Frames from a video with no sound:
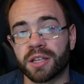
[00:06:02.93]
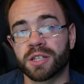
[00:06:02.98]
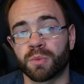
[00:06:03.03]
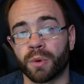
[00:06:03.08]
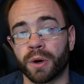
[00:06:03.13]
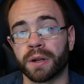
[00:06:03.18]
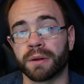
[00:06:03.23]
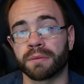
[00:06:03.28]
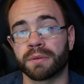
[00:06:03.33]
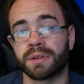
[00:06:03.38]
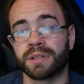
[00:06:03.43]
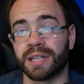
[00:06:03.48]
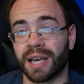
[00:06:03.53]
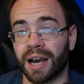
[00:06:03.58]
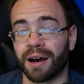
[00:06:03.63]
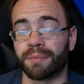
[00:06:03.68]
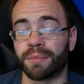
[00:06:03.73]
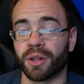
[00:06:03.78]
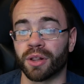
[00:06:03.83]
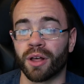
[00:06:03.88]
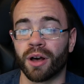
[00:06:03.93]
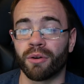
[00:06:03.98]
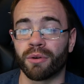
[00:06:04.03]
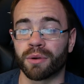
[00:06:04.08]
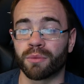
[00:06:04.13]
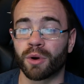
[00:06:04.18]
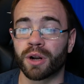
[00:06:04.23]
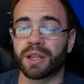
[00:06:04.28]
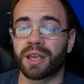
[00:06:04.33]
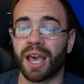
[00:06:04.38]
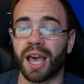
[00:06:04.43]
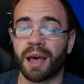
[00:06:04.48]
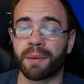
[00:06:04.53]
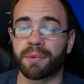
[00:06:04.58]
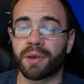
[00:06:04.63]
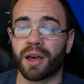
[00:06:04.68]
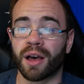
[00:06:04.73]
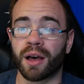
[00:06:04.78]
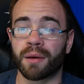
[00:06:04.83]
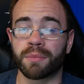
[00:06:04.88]
one down below and what
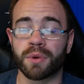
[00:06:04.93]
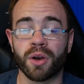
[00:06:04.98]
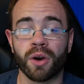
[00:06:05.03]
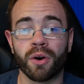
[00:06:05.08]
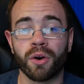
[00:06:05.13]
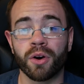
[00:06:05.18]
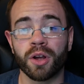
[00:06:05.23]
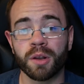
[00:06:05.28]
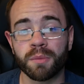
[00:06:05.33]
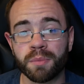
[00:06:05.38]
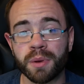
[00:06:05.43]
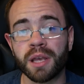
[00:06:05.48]
Capcom could